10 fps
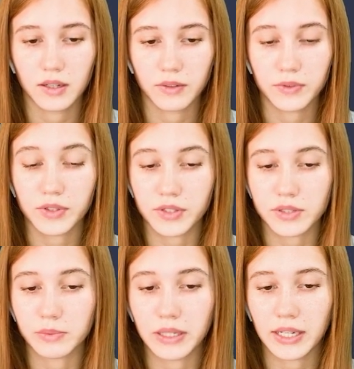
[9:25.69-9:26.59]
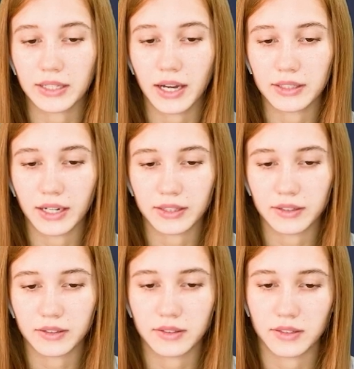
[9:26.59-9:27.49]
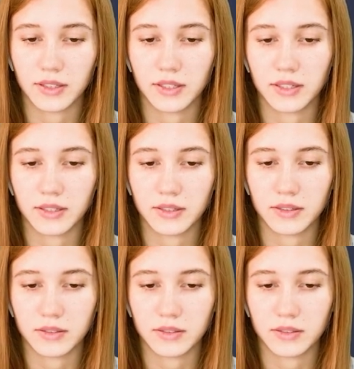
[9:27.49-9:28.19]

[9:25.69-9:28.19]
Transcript: First, we can highlight the